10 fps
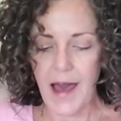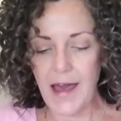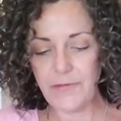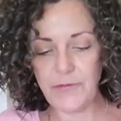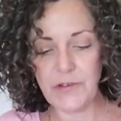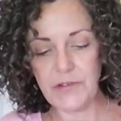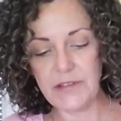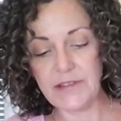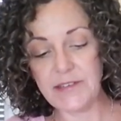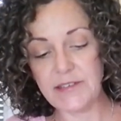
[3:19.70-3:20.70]
I feel
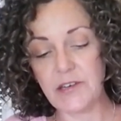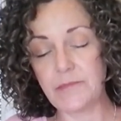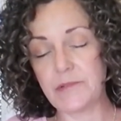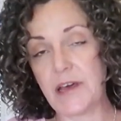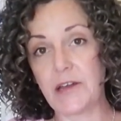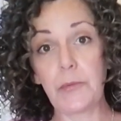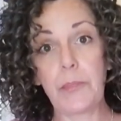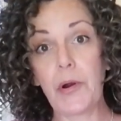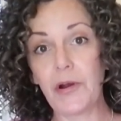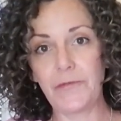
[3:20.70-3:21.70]
that this comes at a
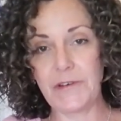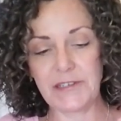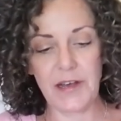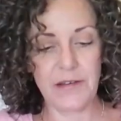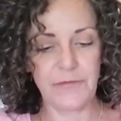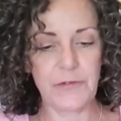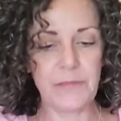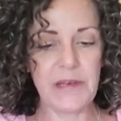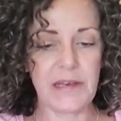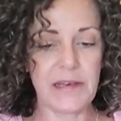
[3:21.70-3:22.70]
perfect time for
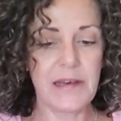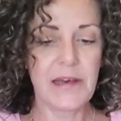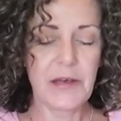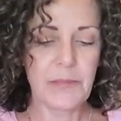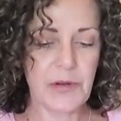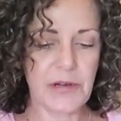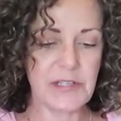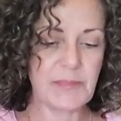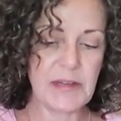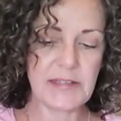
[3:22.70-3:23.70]
me
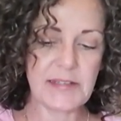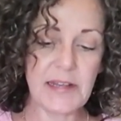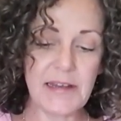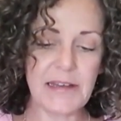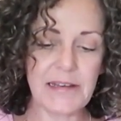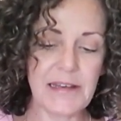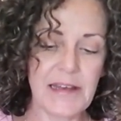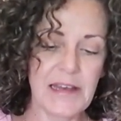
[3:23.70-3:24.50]
because my son